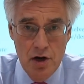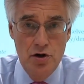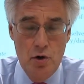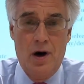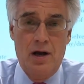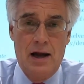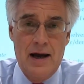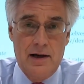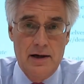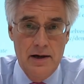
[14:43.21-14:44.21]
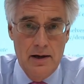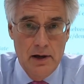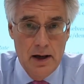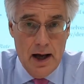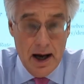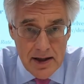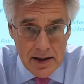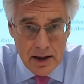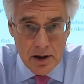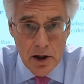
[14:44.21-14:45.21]
you are likely, I
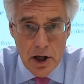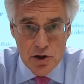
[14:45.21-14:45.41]
think,